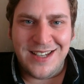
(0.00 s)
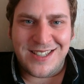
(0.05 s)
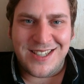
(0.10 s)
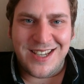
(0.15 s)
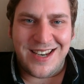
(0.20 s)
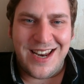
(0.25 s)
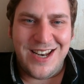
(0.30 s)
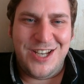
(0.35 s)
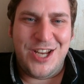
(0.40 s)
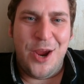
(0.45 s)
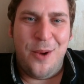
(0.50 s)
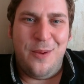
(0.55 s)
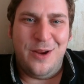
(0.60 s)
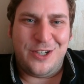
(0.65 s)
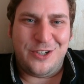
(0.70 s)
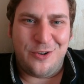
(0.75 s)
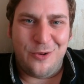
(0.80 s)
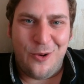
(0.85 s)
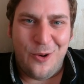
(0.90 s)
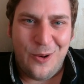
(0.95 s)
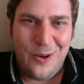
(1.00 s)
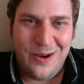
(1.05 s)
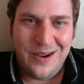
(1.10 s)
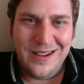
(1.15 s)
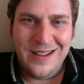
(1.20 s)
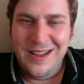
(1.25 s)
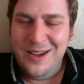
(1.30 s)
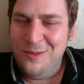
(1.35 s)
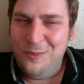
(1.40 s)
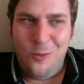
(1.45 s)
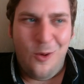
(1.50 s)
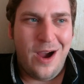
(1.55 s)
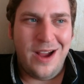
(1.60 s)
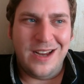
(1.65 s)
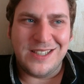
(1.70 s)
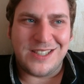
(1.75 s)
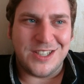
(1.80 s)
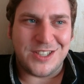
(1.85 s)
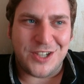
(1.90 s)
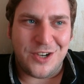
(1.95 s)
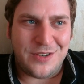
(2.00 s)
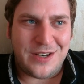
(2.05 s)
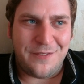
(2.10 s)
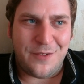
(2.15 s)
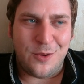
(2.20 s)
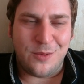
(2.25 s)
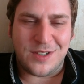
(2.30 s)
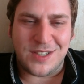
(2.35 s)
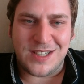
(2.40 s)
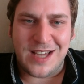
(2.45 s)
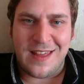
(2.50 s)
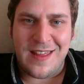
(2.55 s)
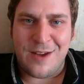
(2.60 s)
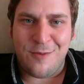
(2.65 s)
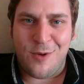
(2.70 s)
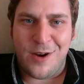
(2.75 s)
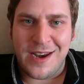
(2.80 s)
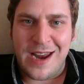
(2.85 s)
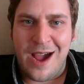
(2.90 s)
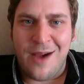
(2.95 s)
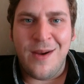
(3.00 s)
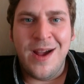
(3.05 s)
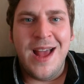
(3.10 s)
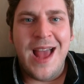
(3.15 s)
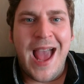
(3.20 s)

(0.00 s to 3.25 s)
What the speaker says: into a draw. Why is it so difficult to say that right now?